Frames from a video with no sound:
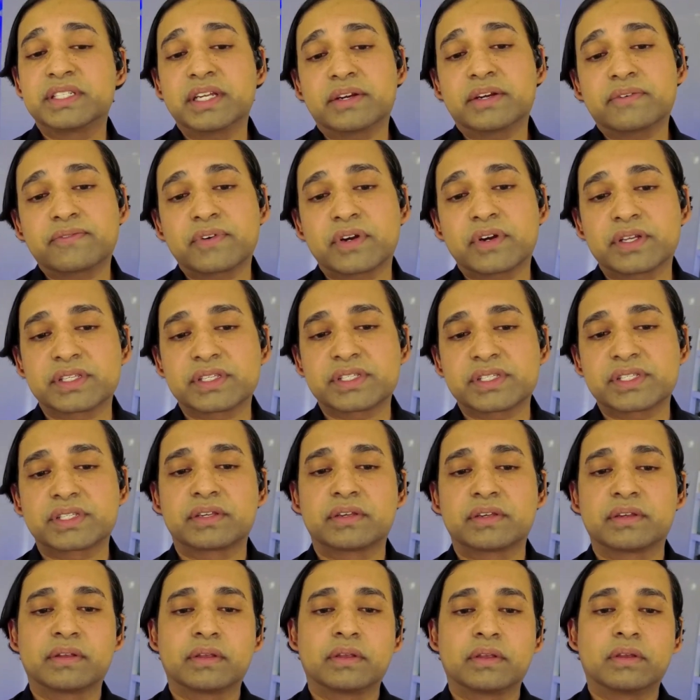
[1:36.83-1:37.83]
There's a
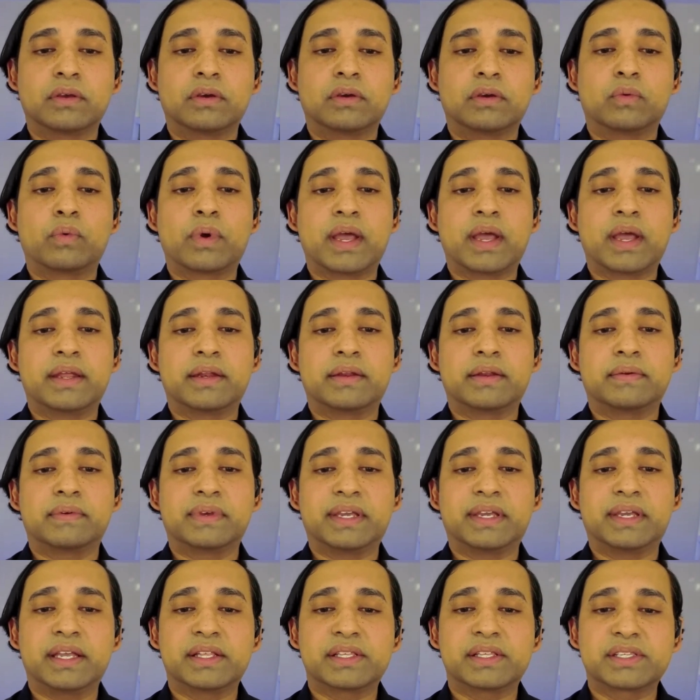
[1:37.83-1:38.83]
difference
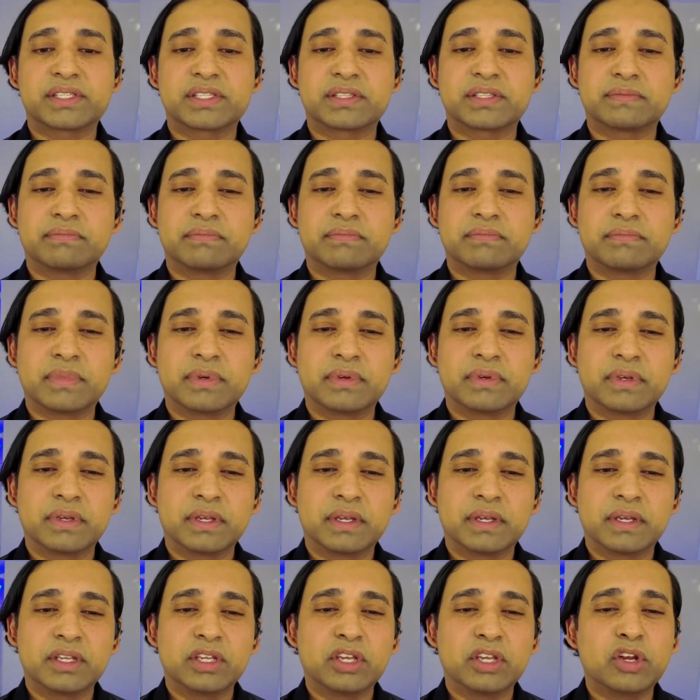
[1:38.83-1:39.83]
when it's
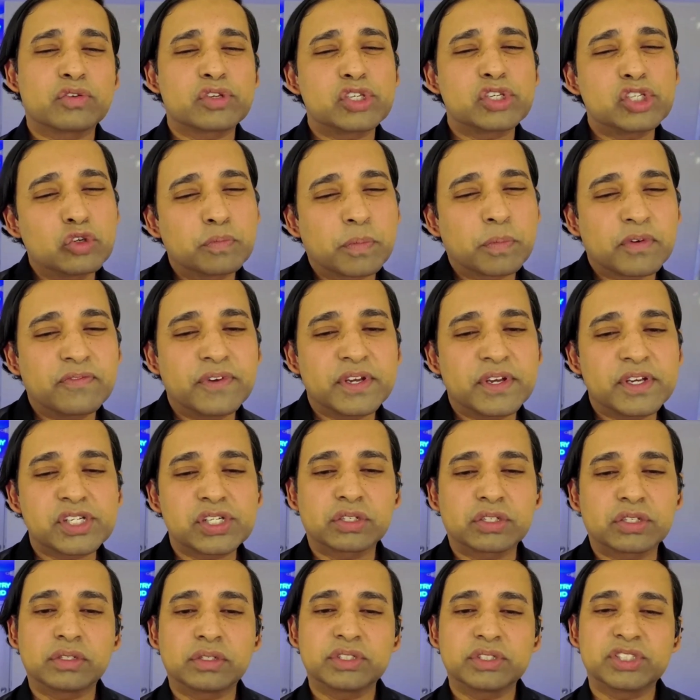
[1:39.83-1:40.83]

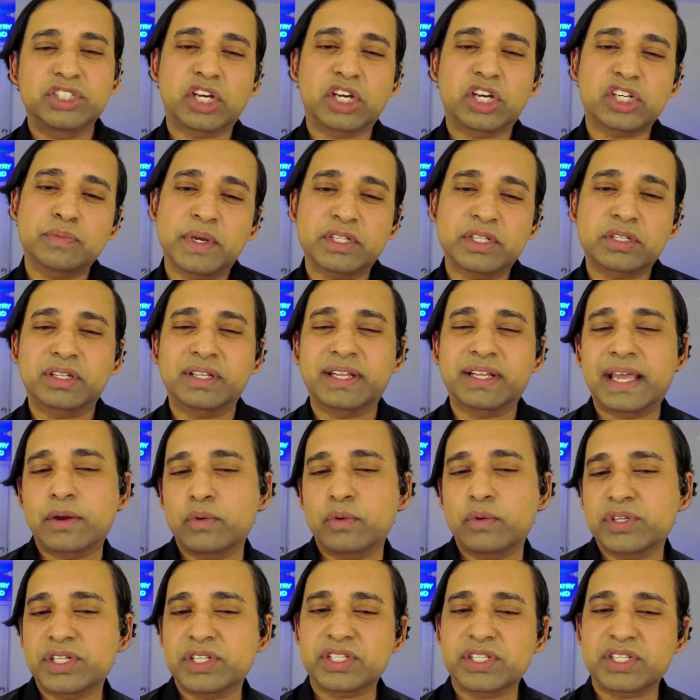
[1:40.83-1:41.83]
superficial
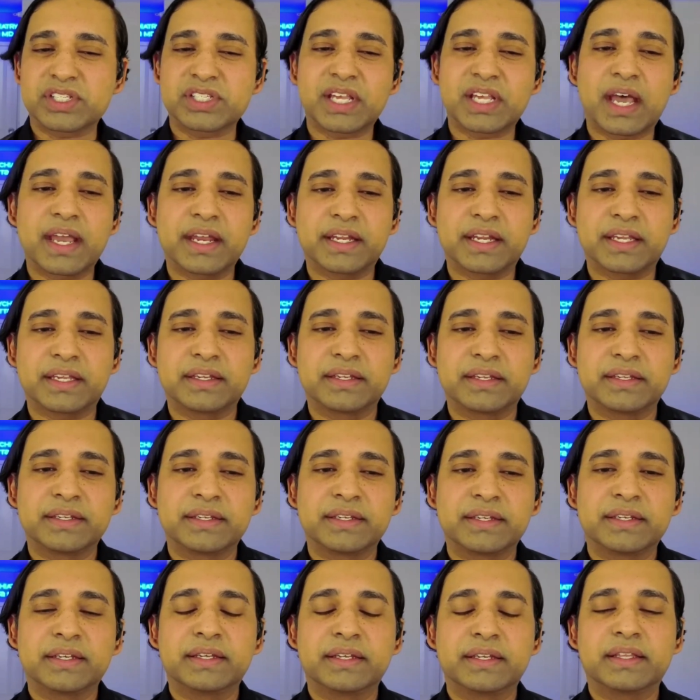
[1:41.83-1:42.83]
judgmental language in society
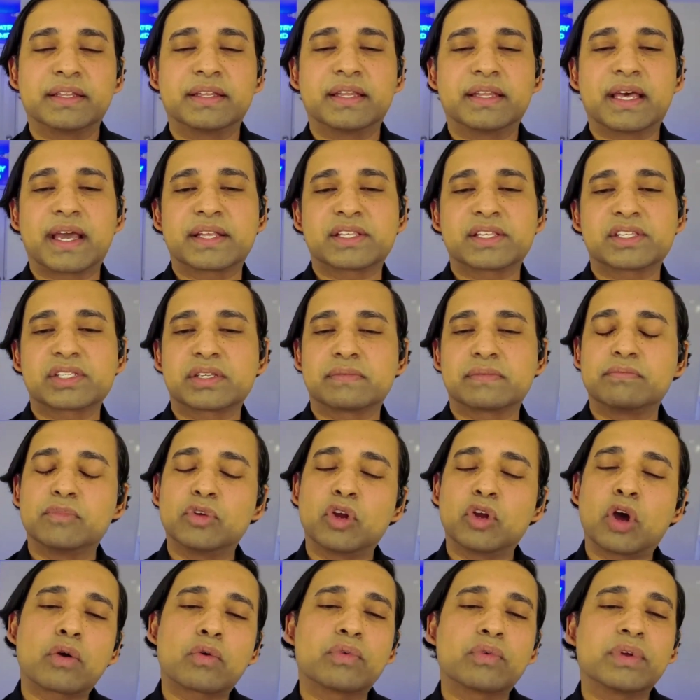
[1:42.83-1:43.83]

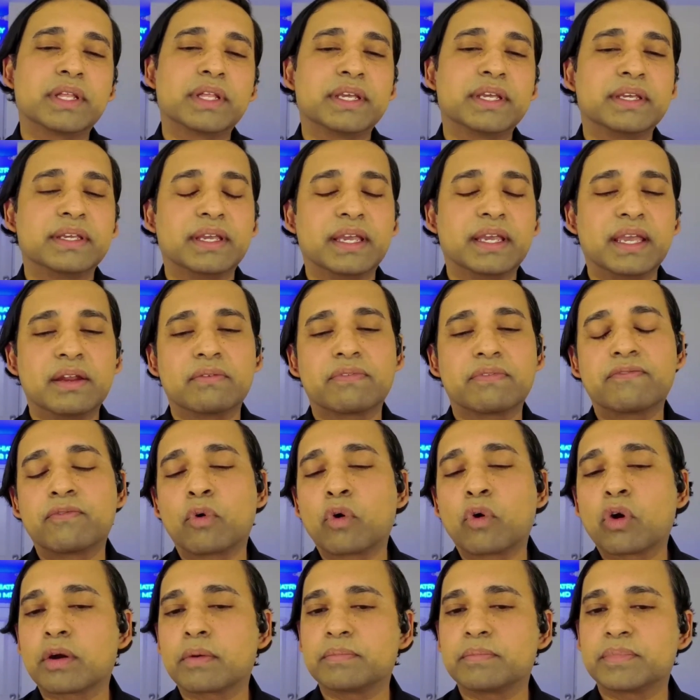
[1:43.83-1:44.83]
that's not really
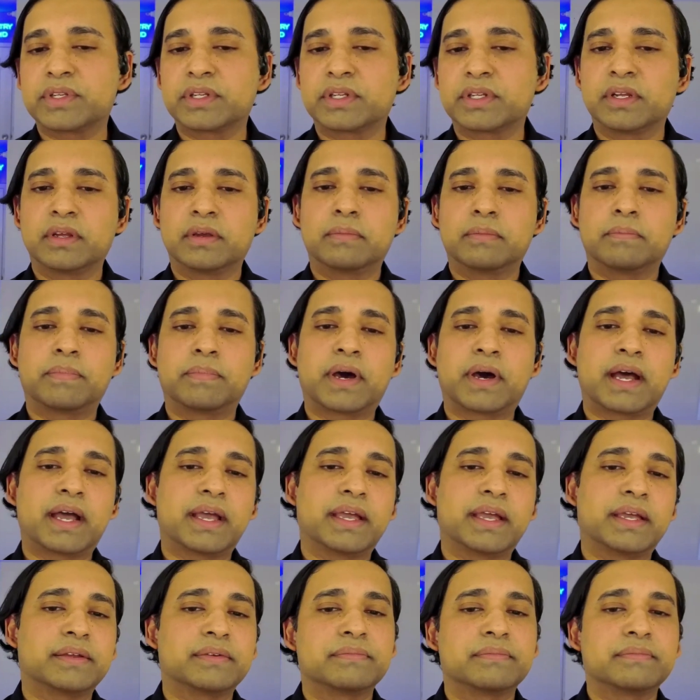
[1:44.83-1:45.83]
informed
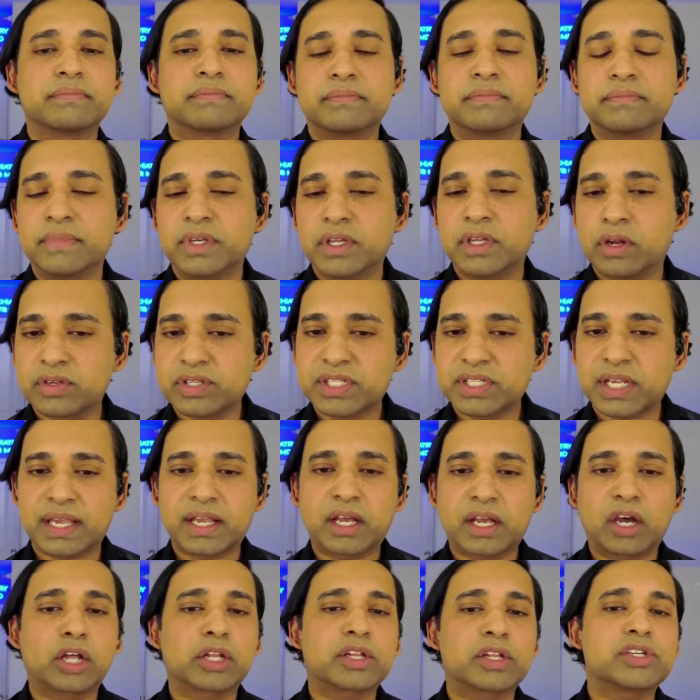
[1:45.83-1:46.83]
by
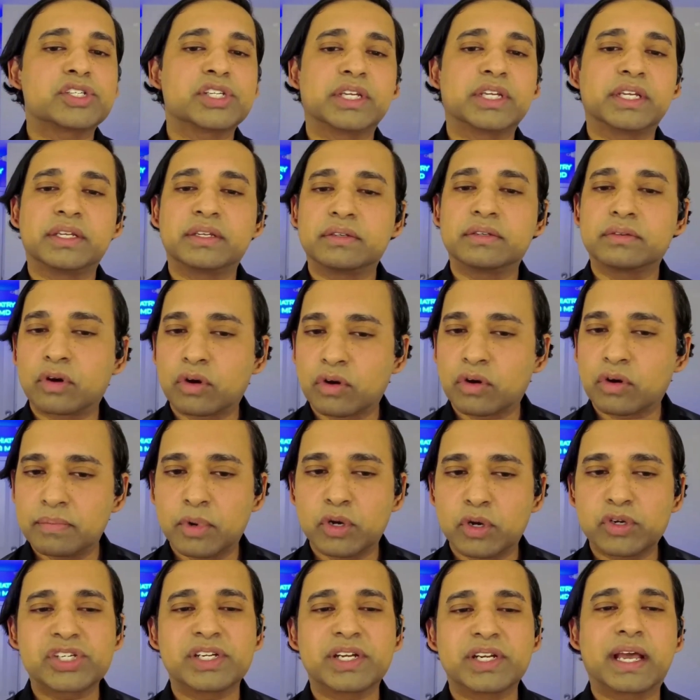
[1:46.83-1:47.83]
psychology
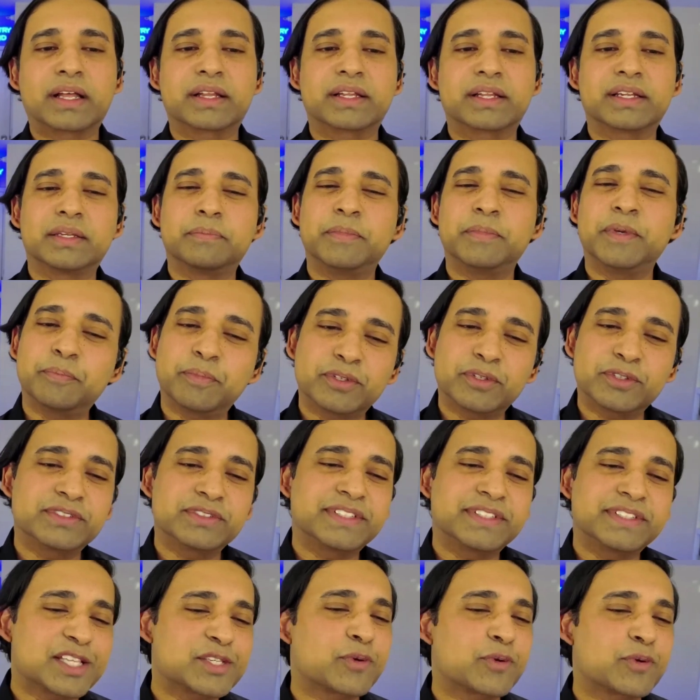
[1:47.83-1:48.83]
or emotionality.
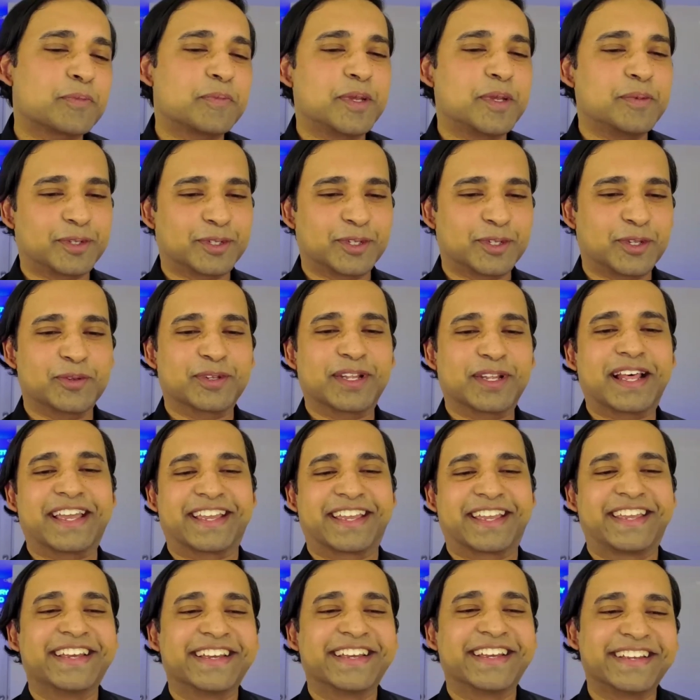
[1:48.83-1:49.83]
People, that's what people
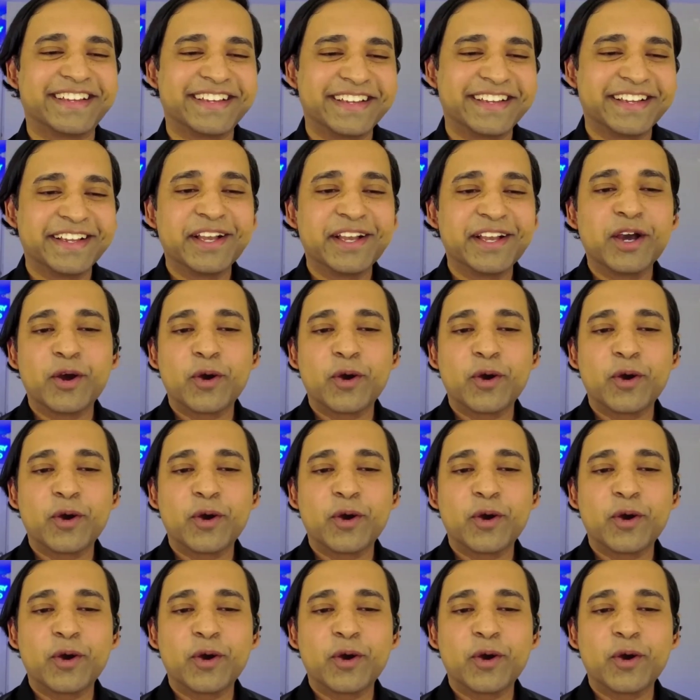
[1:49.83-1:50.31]
don't like.